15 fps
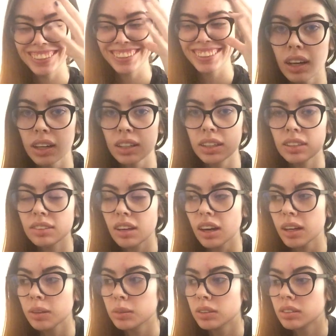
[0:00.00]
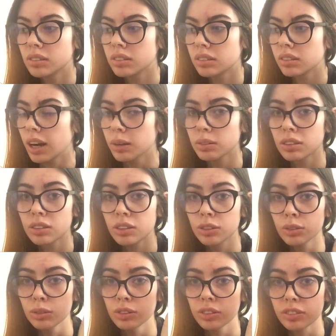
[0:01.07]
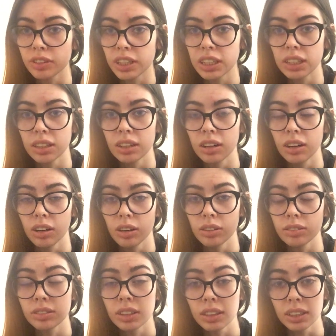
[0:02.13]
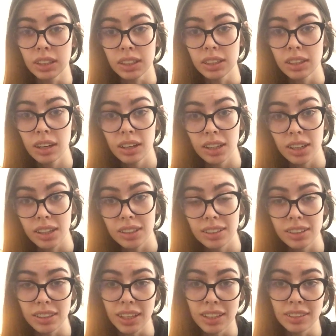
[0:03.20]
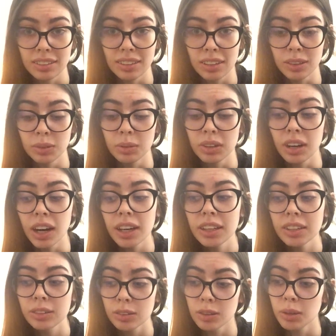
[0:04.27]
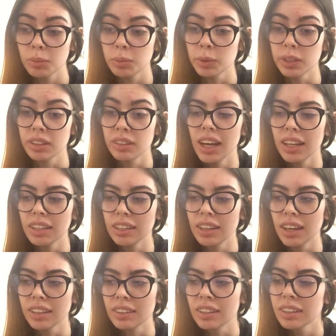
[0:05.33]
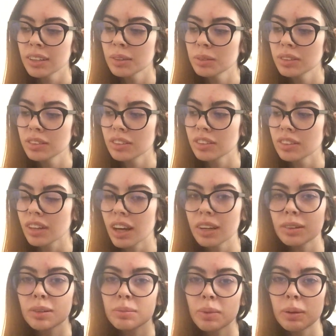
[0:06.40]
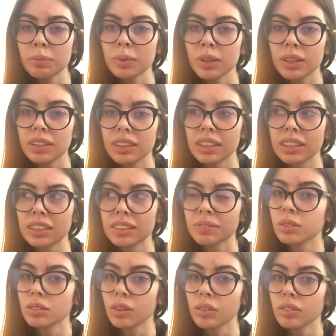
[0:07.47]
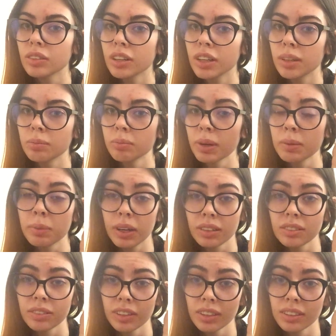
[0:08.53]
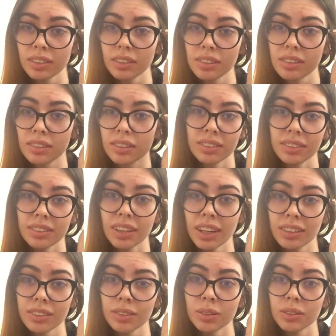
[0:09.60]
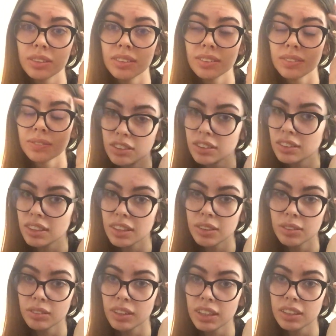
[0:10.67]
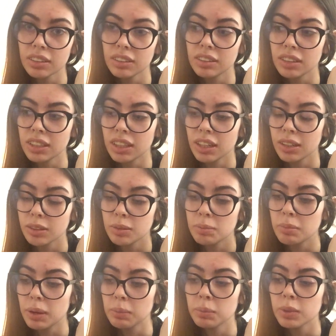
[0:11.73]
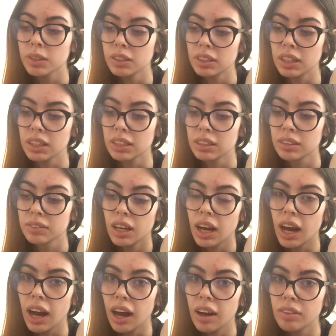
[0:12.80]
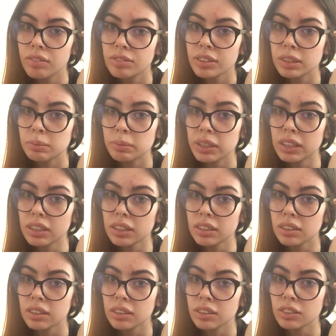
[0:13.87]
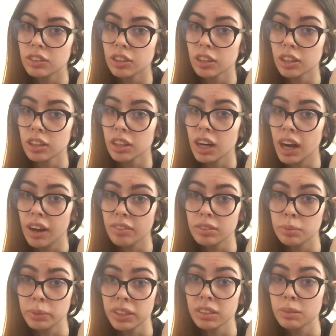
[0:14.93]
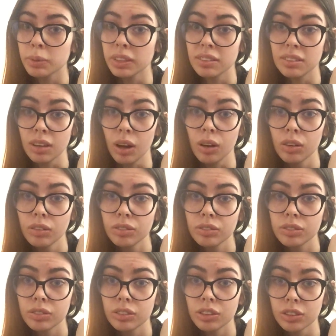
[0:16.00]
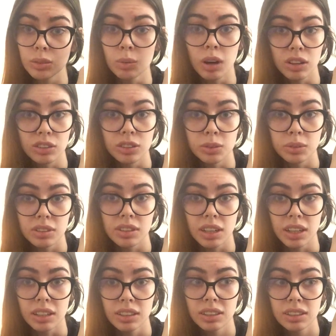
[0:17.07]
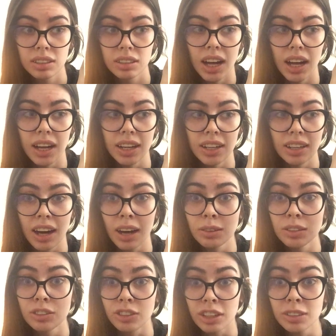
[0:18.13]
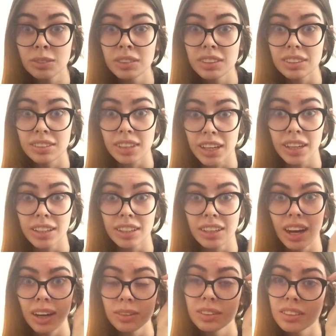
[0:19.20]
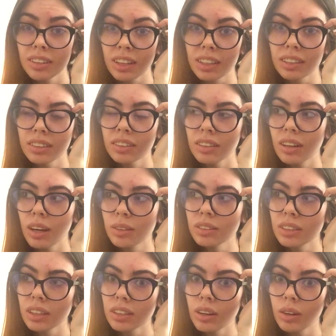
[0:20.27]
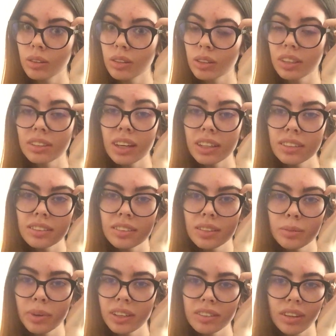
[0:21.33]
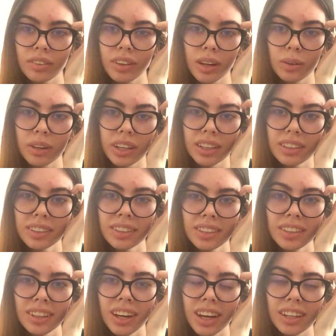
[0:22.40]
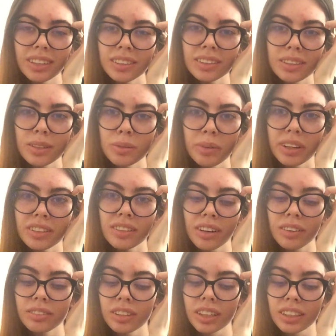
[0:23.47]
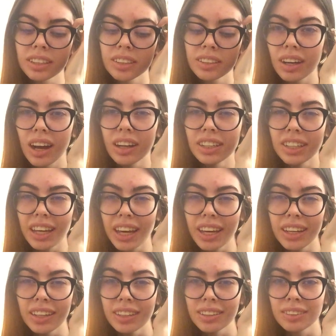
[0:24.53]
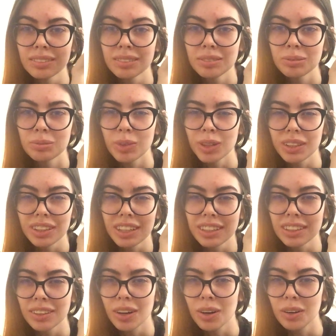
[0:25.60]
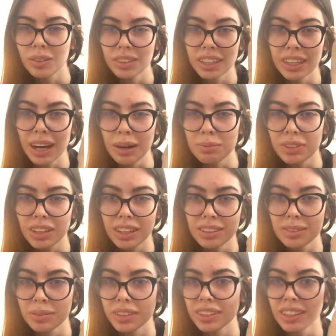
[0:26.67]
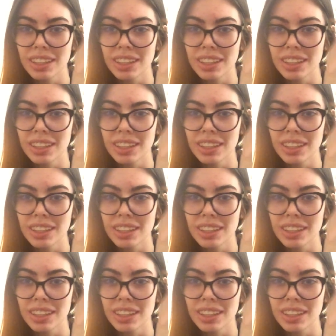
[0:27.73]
Yeah, I guess I was a huge fan of Lady Gaga, and that's like what I grew up with. And I think it was just, I remember like I was over at my best friend's in high school, just like a regular thing, and I remember like half admitting to her, half admitting to myself just while she was there. And I was genuinely scared. I was like, oh no, because I didn't see myself that way. I didn't see myself like a gay, like, oh, like I'm a lesbian.